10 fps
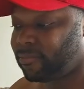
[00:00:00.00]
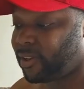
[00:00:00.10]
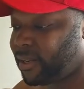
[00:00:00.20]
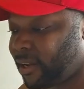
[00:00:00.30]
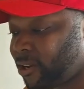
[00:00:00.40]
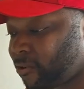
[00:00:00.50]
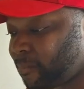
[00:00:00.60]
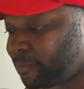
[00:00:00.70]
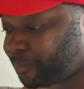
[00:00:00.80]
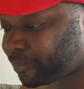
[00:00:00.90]
Feel at
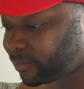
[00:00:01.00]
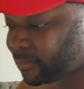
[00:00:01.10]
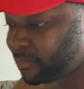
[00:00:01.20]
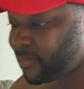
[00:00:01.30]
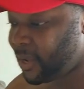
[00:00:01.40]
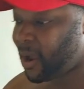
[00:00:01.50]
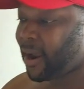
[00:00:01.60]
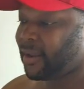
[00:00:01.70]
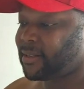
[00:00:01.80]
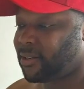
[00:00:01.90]
home.
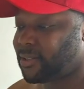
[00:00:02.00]
All right,